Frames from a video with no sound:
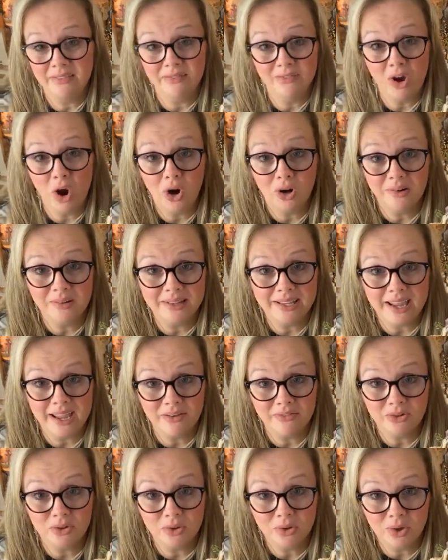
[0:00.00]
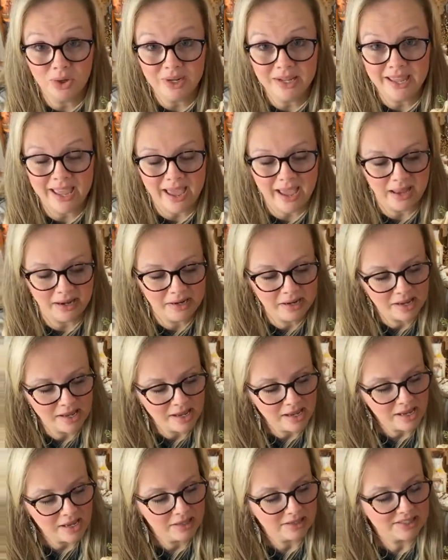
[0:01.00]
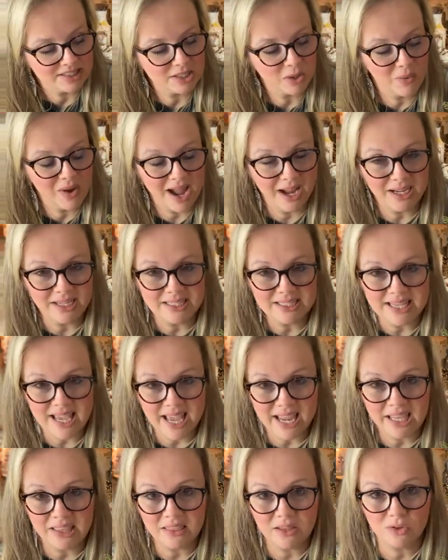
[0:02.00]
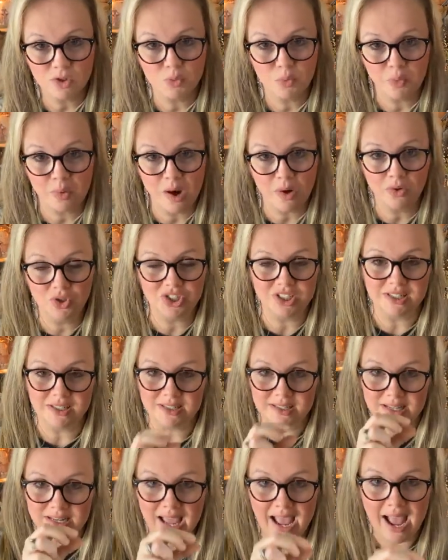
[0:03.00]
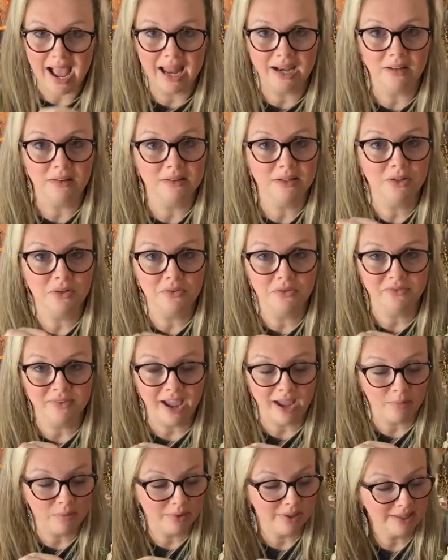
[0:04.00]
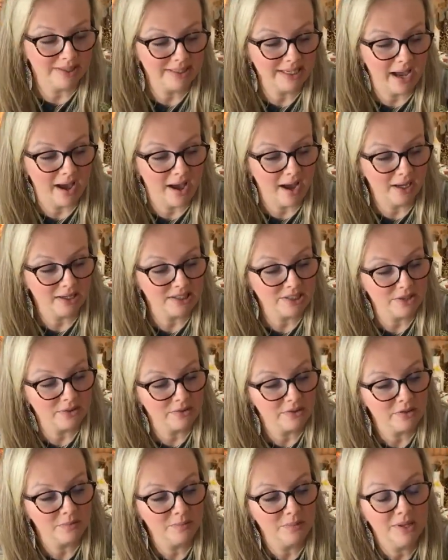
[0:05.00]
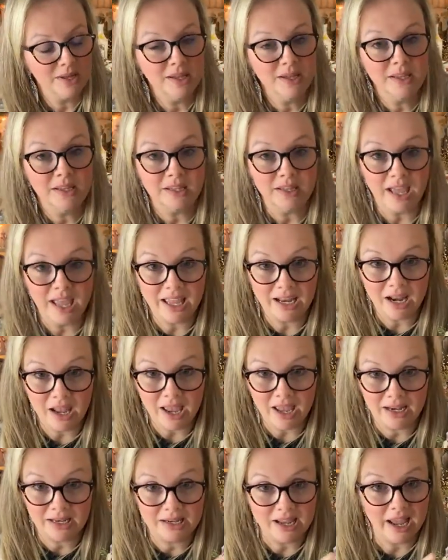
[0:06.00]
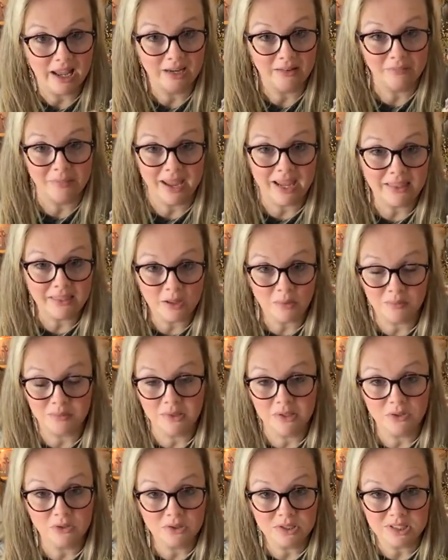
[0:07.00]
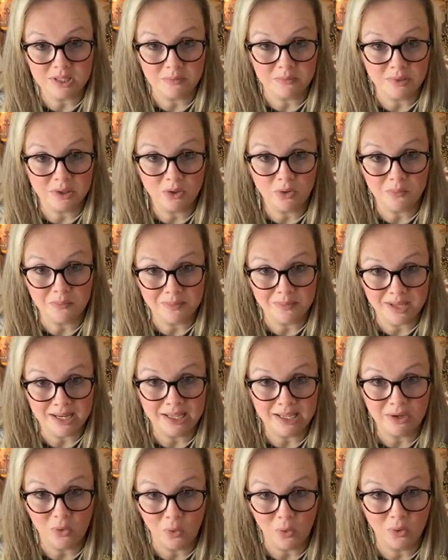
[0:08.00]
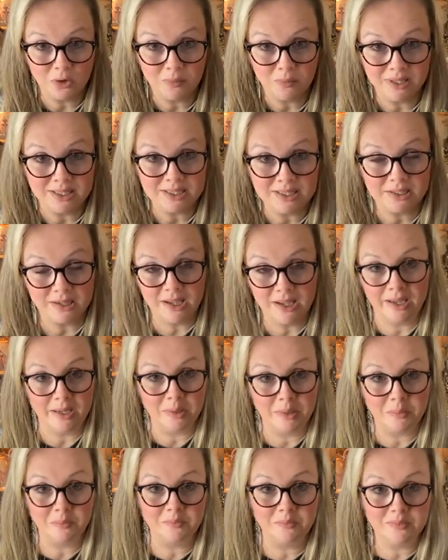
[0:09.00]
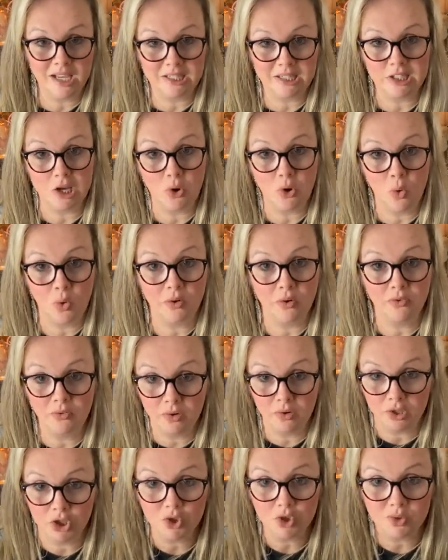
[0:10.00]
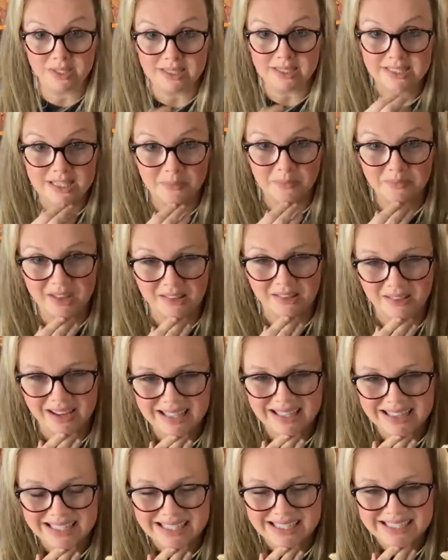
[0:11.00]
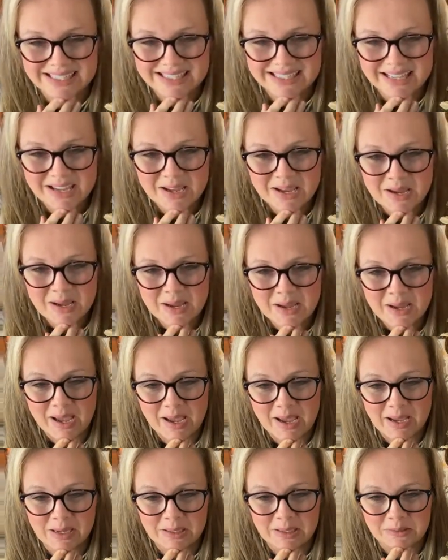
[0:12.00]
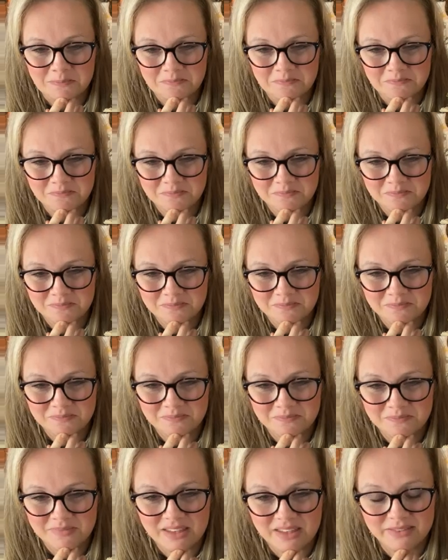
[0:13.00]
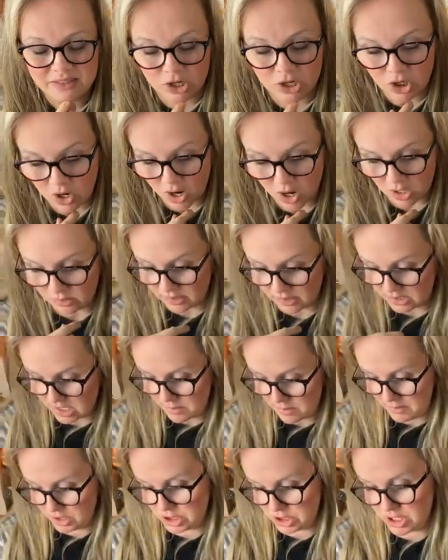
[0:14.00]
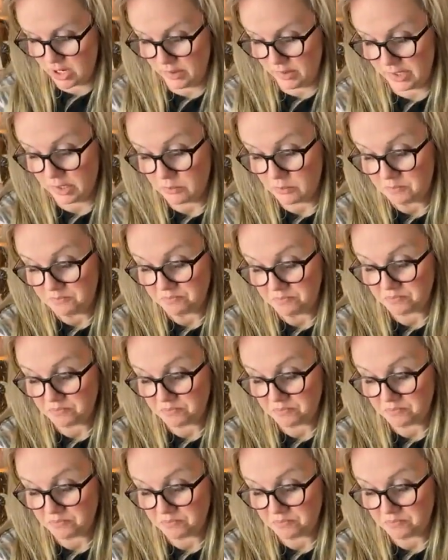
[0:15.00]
hardly ever look at. So I could take those brooches and add a little fabric tie to them and make them some little mini ornaments, a decor for a tree, something like this. The garland, let me show you.